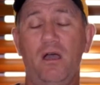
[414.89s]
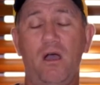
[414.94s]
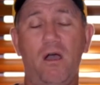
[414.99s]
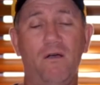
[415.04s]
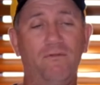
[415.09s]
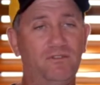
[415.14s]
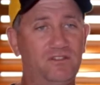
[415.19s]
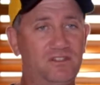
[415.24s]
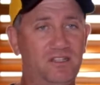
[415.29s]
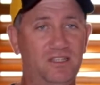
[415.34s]

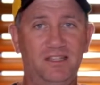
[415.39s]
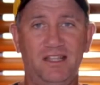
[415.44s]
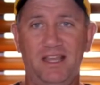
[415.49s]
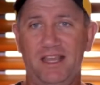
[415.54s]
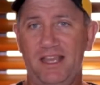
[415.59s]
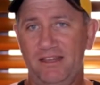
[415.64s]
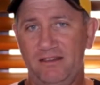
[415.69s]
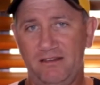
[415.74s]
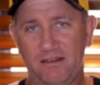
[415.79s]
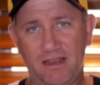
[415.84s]
Obviously, they
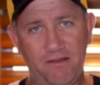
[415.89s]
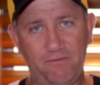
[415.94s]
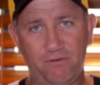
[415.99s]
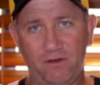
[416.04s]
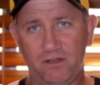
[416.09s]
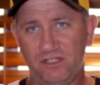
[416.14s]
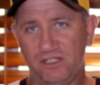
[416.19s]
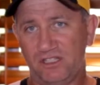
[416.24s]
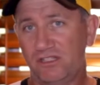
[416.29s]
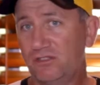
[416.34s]
had
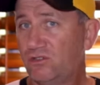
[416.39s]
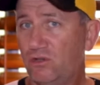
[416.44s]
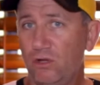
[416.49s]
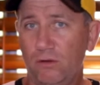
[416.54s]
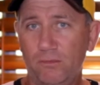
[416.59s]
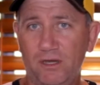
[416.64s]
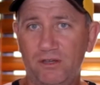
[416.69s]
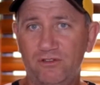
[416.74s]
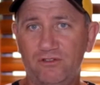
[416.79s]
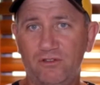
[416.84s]
everyone just
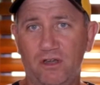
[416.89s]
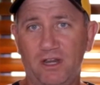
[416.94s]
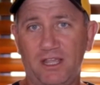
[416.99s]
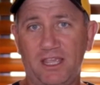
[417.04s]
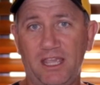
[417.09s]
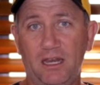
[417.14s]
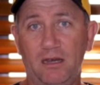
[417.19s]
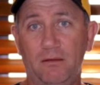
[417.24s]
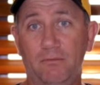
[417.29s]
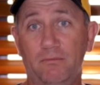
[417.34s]
storming in trying to
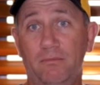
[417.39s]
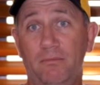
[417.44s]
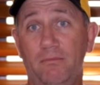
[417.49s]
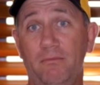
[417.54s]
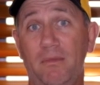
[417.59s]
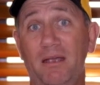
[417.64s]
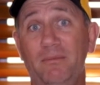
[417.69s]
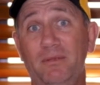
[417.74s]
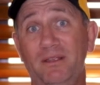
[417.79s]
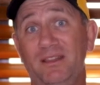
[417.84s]
get them.
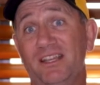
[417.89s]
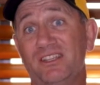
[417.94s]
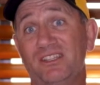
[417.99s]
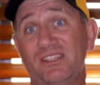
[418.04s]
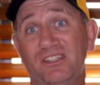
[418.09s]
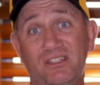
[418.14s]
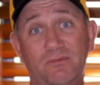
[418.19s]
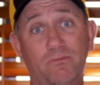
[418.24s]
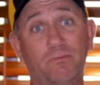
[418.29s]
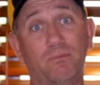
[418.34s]
Maybe they
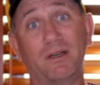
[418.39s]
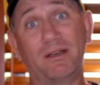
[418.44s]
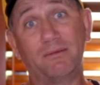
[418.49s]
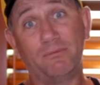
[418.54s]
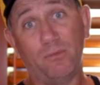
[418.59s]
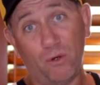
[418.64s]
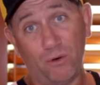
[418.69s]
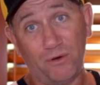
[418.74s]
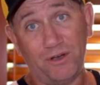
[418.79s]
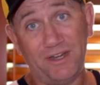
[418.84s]
should just bring
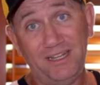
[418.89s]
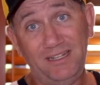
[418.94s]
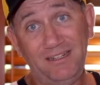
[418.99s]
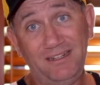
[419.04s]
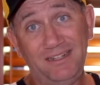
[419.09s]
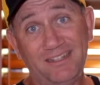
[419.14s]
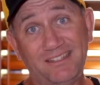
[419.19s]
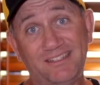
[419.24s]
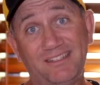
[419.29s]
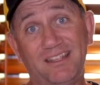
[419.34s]
more in
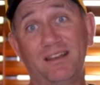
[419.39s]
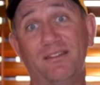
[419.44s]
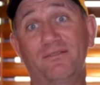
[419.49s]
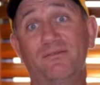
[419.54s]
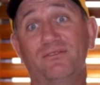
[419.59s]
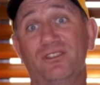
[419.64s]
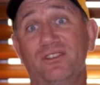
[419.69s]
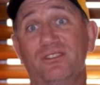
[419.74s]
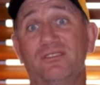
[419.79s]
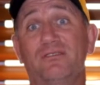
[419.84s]
instead
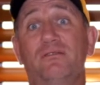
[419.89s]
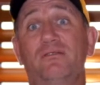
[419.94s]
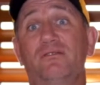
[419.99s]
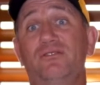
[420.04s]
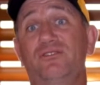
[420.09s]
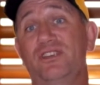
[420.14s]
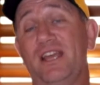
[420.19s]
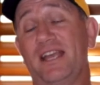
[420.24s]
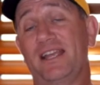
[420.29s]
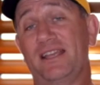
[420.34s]
of just
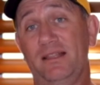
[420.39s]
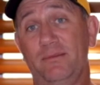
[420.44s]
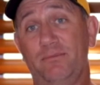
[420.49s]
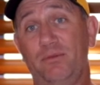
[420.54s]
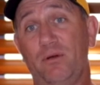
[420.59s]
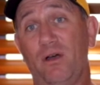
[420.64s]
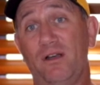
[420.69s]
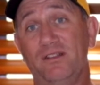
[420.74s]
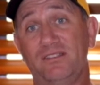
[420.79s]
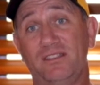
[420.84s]
jacking the
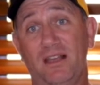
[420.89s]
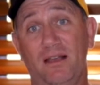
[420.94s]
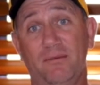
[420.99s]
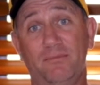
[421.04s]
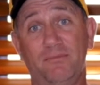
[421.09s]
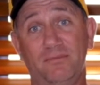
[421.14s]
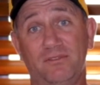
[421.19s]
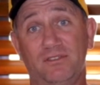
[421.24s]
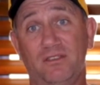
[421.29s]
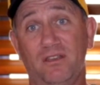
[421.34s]
price
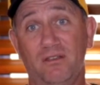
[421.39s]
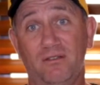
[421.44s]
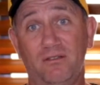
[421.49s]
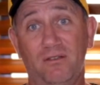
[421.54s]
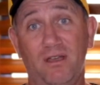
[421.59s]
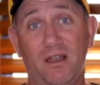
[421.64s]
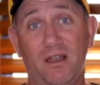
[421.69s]
up so